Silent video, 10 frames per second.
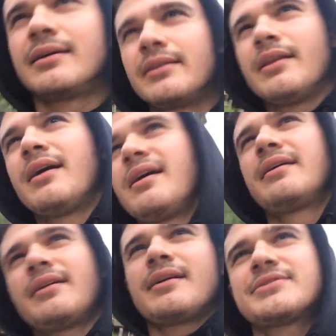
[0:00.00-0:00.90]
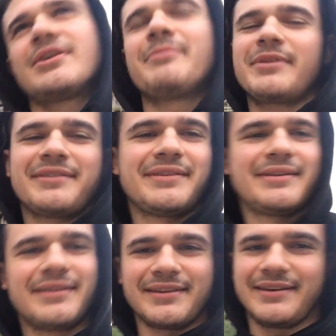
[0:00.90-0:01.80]
Nah, it's open.
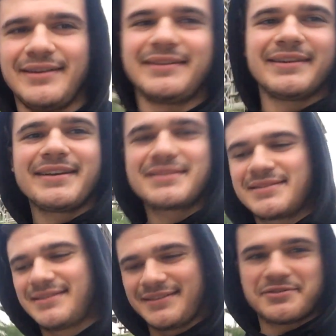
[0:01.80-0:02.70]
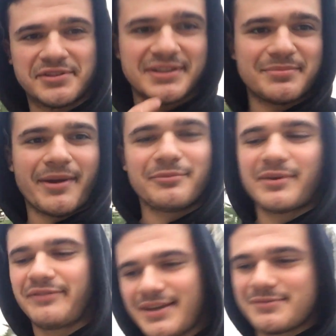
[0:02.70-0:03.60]
Yeah, nice. You see that smile on my
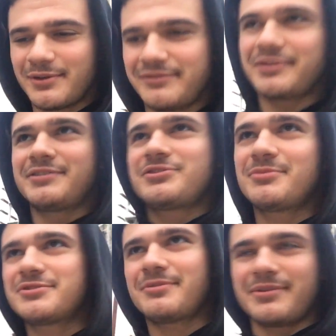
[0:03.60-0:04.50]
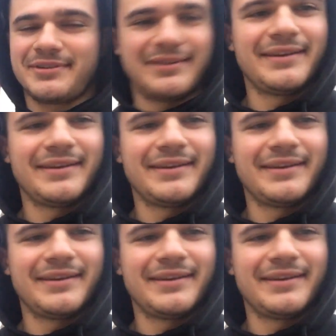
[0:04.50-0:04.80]
face whenever the gym is open?